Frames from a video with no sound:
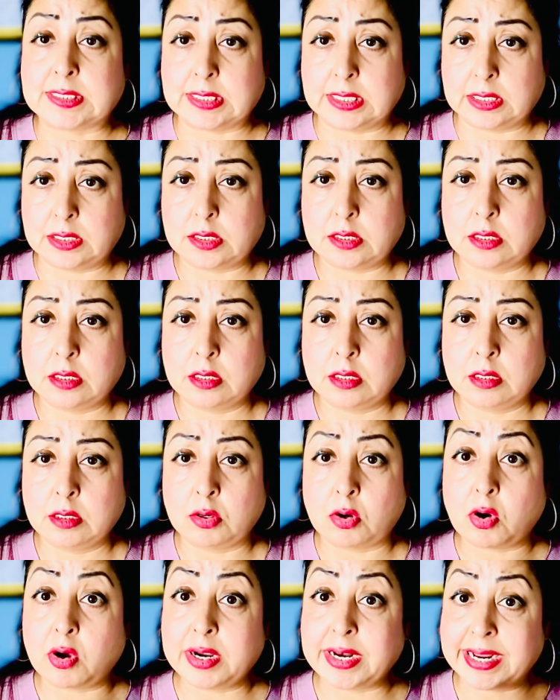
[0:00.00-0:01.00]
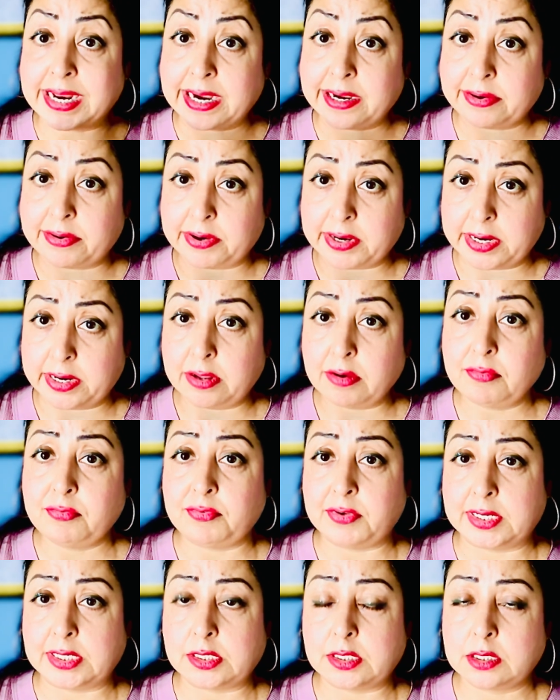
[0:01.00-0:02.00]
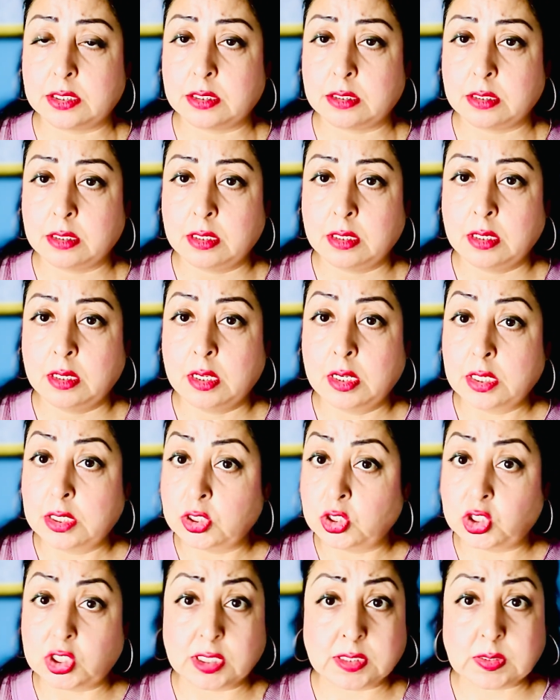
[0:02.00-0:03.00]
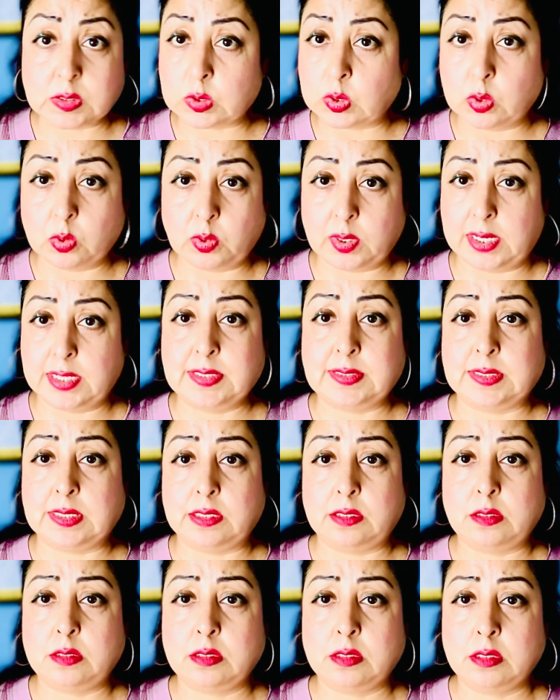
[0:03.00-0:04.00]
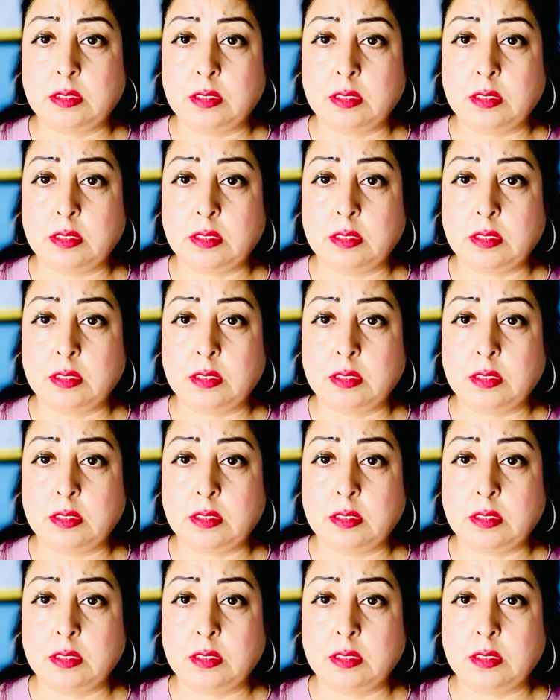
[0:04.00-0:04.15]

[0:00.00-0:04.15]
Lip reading: it or get rid of it. Just notice it.